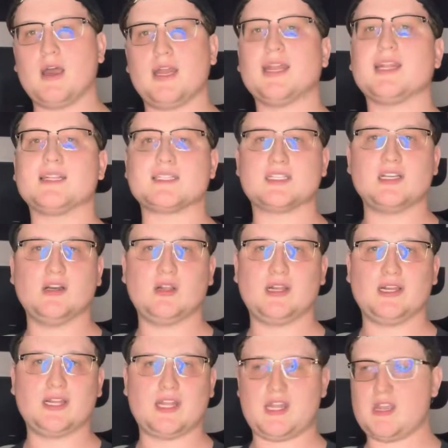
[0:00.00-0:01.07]
and it's still
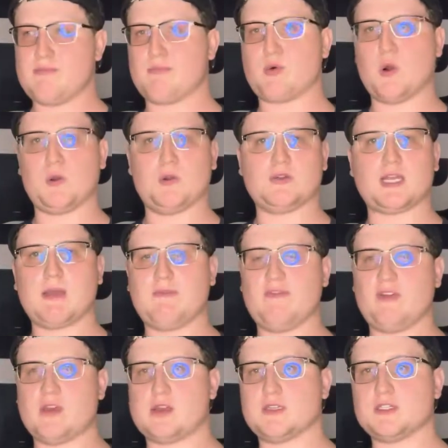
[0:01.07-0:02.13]
in the prototype
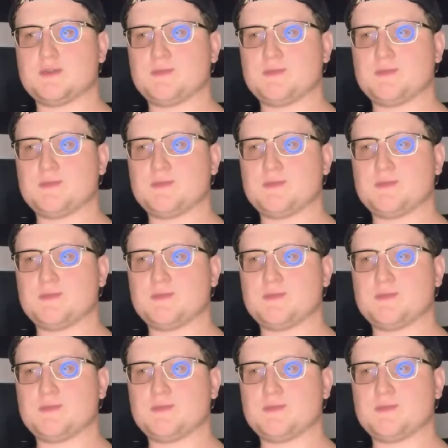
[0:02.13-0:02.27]
phase.